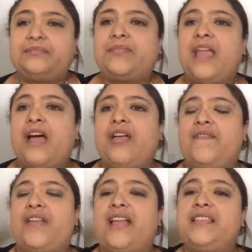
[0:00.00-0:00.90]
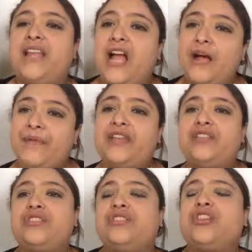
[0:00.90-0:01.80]
Now, if you guys need help
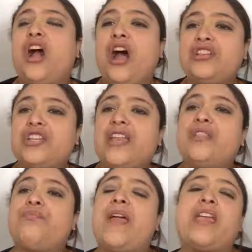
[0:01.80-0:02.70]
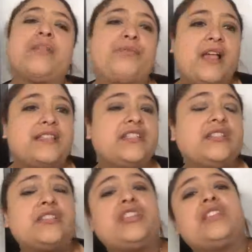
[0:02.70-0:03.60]
in conjugating the regular
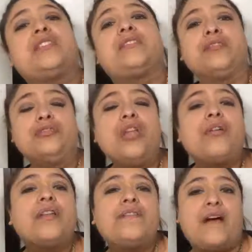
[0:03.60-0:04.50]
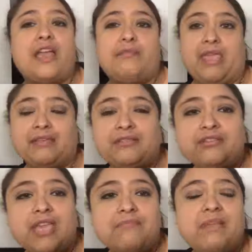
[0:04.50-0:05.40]
present, just notify me.
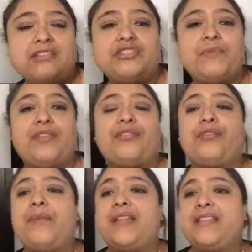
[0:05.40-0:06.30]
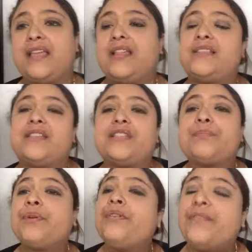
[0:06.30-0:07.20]
You can message me through my Take Lessons
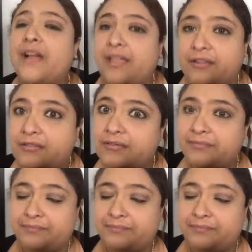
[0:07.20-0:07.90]
profile.